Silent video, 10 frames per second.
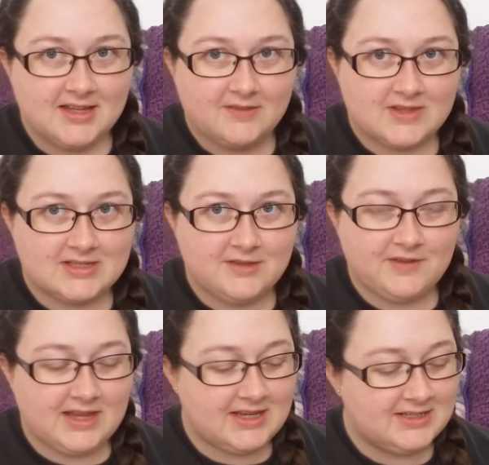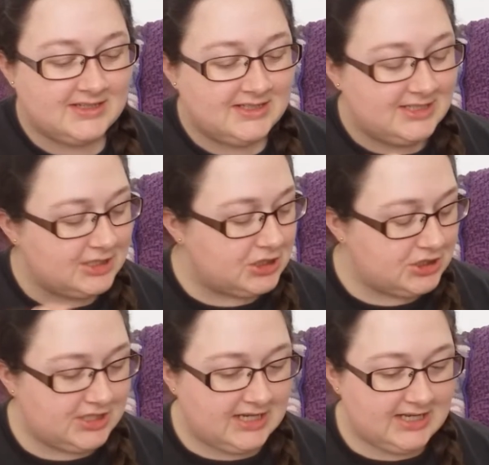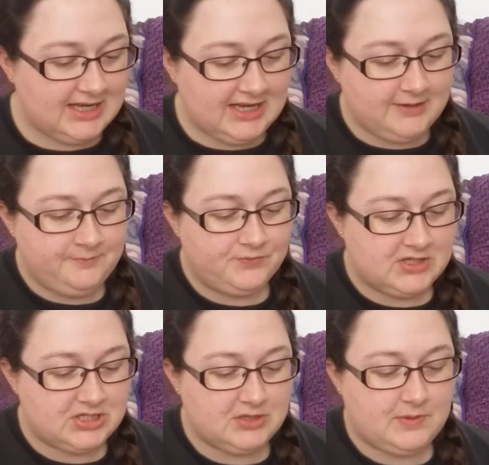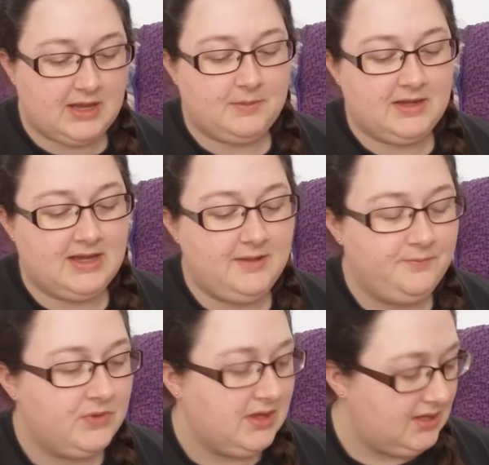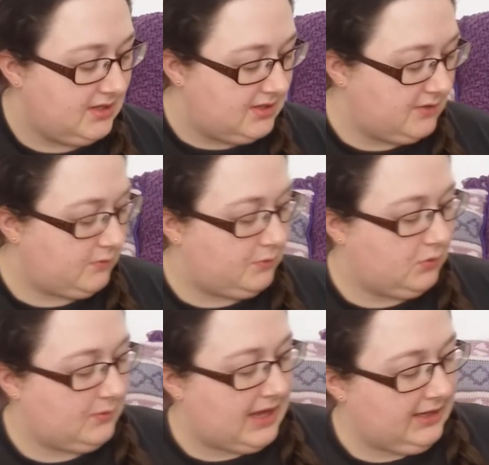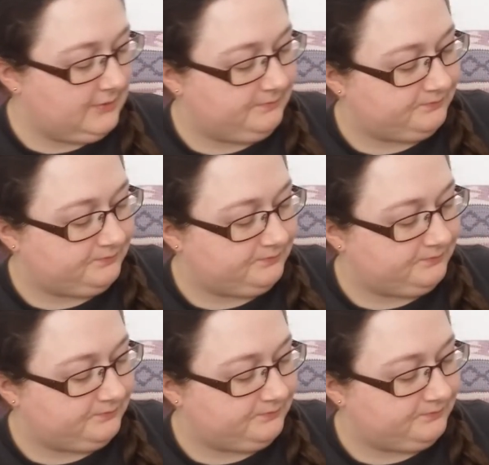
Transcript: with this lovely crinkly tissue paper here that will pull back.